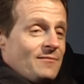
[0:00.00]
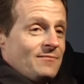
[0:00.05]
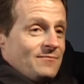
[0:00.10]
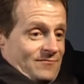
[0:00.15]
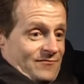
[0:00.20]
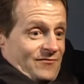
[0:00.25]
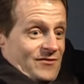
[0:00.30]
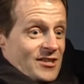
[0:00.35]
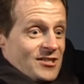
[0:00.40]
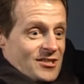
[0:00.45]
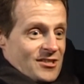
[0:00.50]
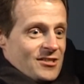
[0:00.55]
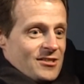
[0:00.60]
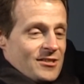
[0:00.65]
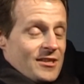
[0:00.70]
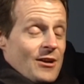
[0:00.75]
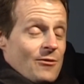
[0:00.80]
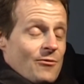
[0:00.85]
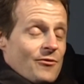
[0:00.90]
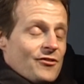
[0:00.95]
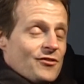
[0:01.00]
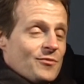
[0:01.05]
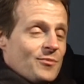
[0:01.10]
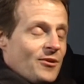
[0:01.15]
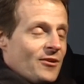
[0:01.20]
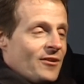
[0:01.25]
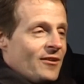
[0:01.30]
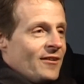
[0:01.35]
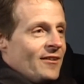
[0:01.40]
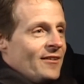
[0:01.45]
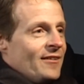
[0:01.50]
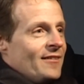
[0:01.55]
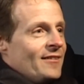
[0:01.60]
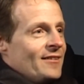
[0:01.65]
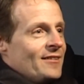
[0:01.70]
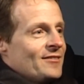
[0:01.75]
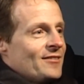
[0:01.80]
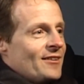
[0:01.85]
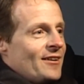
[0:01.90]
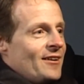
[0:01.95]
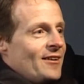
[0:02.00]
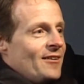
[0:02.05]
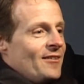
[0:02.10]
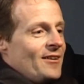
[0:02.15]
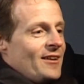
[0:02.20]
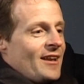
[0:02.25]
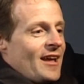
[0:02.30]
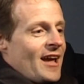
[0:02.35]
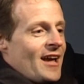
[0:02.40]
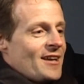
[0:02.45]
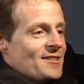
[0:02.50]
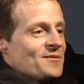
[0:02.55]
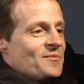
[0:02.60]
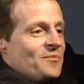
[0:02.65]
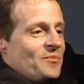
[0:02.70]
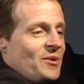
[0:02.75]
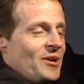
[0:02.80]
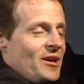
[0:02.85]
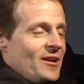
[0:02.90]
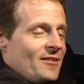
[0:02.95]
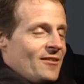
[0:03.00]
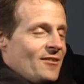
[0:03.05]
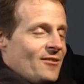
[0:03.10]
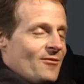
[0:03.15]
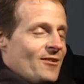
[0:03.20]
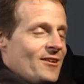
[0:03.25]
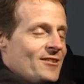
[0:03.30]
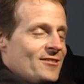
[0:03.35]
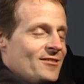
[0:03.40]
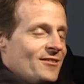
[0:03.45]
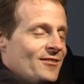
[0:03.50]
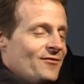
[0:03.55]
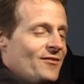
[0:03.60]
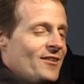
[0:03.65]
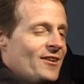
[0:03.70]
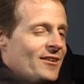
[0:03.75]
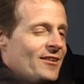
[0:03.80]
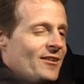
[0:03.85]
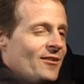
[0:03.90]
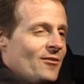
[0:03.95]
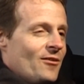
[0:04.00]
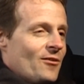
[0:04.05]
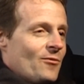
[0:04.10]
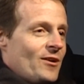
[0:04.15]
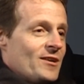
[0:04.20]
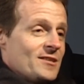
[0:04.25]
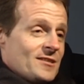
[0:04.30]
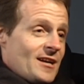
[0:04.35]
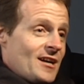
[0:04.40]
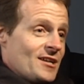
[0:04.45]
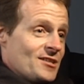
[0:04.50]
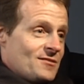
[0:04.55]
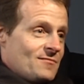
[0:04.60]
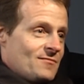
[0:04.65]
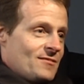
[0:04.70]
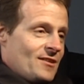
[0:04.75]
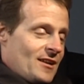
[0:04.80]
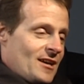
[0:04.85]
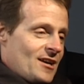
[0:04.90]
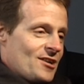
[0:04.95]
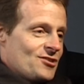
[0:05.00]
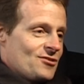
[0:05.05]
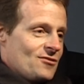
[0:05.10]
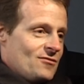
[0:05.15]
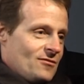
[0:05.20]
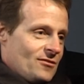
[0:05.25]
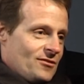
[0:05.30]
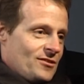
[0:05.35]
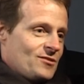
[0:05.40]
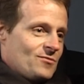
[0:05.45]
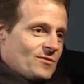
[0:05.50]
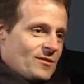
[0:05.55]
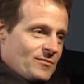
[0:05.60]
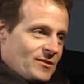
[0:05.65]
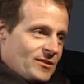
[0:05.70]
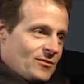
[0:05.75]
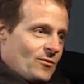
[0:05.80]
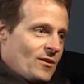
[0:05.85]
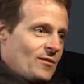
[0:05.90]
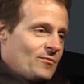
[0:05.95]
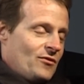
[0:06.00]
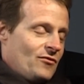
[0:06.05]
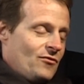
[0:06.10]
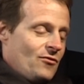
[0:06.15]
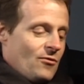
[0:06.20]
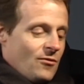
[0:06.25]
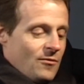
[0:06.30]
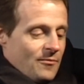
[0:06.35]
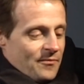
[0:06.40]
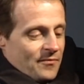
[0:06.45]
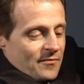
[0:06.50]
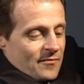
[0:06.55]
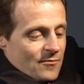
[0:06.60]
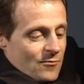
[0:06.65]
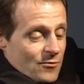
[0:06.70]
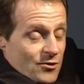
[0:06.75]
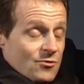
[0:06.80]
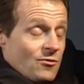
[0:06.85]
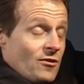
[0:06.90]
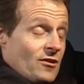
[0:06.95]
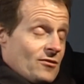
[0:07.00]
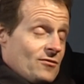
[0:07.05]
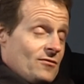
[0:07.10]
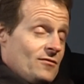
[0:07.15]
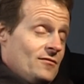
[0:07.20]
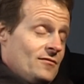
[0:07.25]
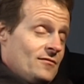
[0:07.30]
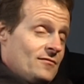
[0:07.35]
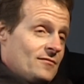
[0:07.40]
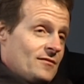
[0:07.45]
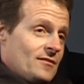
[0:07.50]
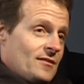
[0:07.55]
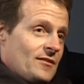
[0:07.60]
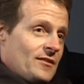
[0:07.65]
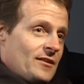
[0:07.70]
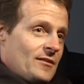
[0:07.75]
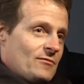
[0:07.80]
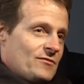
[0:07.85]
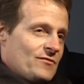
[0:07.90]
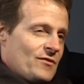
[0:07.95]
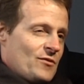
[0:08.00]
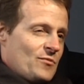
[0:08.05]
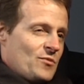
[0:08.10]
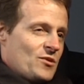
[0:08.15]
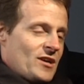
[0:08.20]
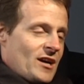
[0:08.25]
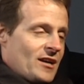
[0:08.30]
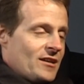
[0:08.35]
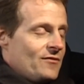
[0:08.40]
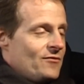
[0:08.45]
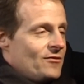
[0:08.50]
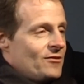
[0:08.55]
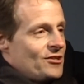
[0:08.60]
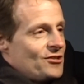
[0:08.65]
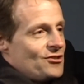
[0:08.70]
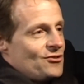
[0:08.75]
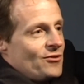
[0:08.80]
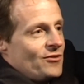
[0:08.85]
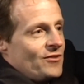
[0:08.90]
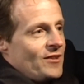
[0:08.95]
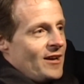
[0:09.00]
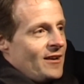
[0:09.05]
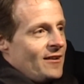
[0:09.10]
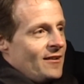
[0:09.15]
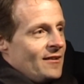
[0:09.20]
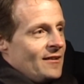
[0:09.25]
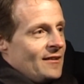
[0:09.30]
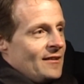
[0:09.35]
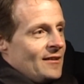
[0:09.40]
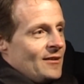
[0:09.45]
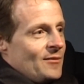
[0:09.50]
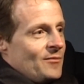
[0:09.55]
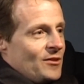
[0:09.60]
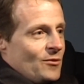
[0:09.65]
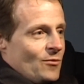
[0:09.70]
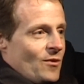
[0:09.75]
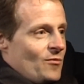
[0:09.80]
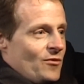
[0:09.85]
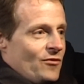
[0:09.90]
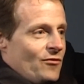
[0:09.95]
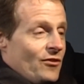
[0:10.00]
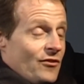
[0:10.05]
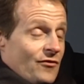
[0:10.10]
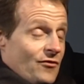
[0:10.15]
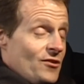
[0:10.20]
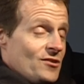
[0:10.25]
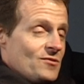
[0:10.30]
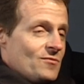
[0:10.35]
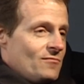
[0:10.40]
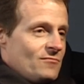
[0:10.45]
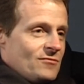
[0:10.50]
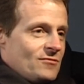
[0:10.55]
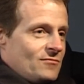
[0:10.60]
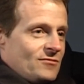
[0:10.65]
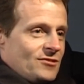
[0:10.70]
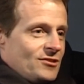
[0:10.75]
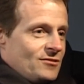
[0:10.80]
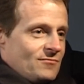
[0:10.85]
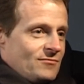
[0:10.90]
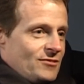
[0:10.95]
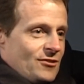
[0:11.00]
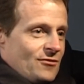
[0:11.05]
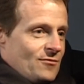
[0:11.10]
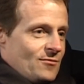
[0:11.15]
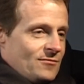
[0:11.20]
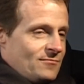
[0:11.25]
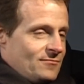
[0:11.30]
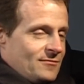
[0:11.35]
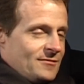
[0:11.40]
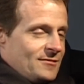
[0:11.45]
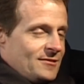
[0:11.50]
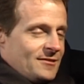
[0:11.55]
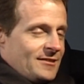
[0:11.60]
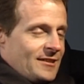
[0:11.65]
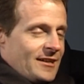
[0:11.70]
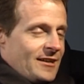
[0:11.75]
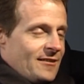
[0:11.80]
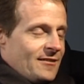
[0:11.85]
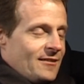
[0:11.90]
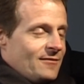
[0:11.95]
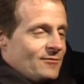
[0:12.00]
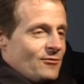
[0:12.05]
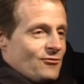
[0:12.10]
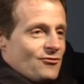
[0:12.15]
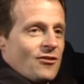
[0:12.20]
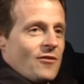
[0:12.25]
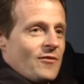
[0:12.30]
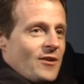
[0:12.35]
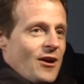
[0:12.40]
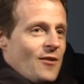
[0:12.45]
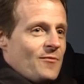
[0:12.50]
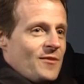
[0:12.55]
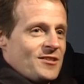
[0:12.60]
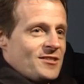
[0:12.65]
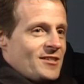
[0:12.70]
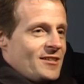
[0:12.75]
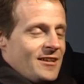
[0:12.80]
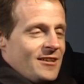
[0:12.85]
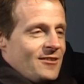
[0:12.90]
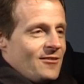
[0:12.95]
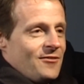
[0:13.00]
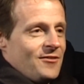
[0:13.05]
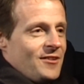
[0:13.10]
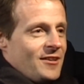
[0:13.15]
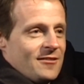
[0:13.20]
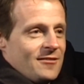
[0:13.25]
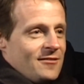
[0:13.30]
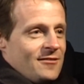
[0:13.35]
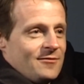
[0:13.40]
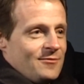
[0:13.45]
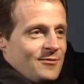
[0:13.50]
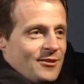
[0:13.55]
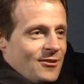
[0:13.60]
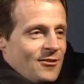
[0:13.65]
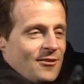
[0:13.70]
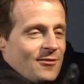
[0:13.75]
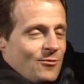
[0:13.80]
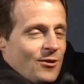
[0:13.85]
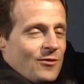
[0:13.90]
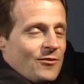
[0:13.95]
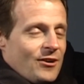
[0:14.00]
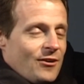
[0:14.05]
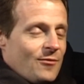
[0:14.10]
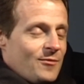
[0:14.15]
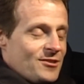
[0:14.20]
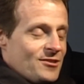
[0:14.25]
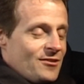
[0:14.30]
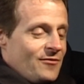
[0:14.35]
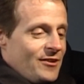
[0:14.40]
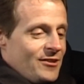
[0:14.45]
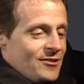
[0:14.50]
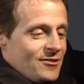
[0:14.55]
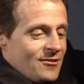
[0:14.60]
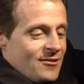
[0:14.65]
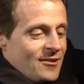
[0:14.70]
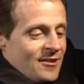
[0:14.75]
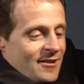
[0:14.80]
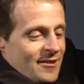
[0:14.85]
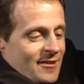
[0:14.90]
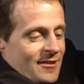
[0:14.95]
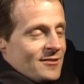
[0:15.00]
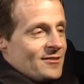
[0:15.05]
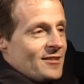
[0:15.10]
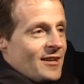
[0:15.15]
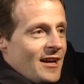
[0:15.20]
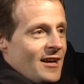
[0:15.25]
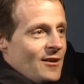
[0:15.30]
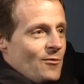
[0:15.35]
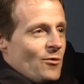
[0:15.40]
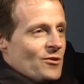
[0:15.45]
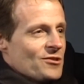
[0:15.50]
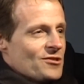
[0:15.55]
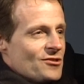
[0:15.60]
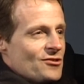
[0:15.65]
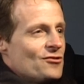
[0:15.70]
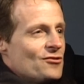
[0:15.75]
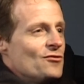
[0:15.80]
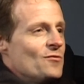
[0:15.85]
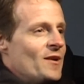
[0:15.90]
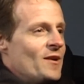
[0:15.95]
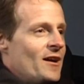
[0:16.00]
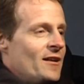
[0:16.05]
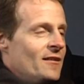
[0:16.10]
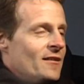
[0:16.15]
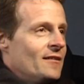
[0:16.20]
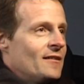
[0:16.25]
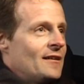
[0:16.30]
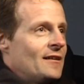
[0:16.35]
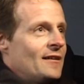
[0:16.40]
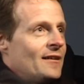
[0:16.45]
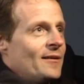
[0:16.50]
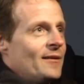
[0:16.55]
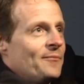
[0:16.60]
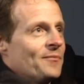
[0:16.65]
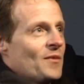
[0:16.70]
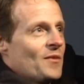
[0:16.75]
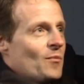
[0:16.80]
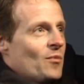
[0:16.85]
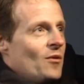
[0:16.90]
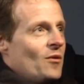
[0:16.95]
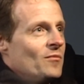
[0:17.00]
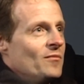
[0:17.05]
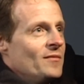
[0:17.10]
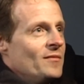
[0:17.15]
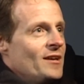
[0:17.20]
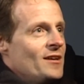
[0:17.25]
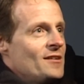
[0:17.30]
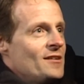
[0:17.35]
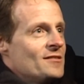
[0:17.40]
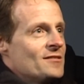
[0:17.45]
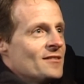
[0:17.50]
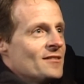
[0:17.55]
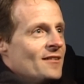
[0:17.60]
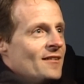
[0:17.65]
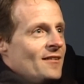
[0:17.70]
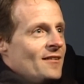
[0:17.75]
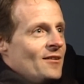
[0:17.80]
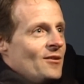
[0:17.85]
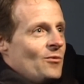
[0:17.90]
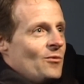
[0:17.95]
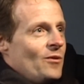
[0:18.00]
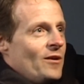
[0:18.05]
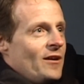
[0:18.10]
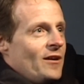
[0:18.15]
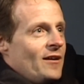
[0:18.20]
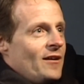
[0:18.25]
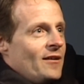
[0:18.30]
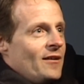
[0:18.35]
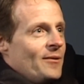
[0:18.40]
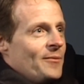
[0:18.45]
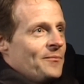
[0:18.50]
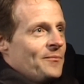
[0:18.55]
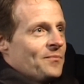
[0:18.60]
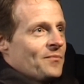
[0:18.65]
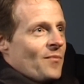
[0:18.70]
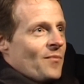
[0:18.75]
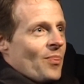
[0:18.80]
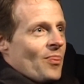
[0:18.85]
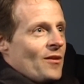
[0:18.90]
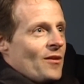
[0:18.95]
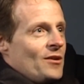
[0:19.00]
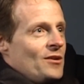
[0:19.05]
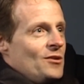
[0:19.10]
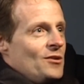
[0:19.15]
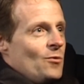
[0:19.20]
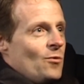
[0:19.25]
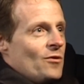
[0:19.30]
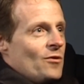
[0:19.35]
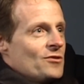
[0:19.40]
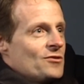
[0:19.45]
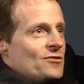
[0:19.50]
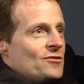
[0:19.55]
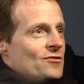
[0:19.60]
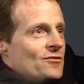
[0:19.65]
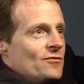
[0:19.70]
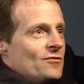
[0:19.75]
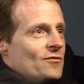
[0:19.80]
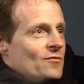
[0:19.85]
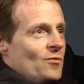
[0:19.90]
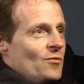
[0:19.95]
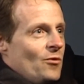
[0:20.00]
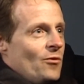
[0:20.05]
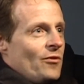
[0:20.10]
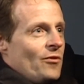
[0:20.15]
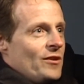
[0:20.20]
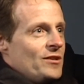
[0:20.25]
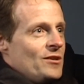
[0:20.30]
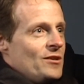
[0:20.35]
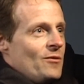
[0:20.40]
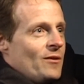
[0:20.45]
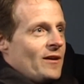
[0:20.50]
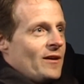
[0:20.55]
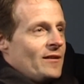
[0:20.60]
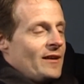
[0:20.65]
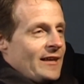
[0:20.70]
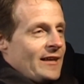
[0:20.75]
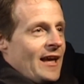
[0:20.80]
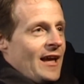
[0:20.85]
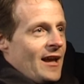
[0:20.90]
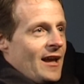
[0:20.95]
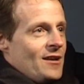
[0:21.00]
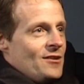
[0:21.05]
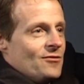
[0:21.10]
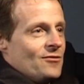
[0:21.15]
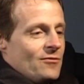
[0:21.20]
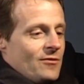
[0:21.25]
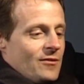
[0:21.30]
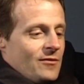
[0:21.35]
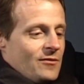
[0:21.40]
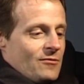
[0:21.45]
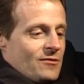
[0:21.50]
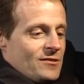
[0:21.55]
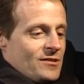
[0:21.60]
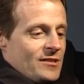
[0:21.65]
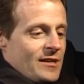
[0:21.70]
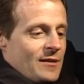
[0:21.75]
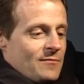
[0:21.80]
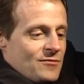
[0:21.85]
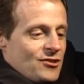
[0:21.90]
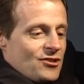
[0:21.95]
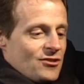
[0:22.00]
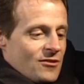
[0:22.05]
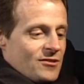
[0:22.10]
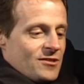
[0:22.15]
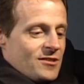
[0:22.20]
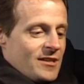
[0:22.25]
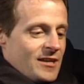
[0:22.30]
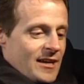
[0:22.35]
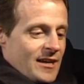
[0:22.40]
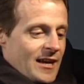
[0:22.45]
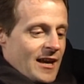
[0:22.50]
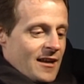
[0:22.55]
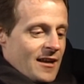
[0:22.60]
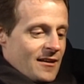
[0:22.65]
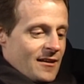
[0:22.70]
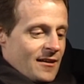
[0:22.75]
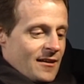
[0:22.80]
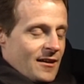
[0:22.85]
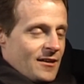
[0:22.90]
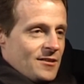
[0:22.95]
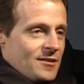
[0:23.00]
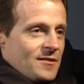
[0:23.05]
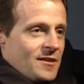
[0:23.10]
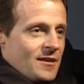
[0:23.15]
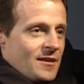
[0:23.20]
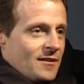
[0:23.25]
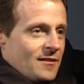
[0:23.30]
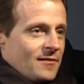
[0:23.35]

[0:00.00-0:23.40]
fixes there on the spot. So it hasn't been a great deal of fun in a lot of ways. The last shoot, not this one, but the one before, was quite good. I thought it was very productive and I enjoyed that. But the one before, the first one, was just terrible. I hated it. I was driving home that Sunday night thinking, oh my God, what have I got myself into? Today wasn't too bad. The problem is where you want to do more than you can do, and there are some shots that you get and you think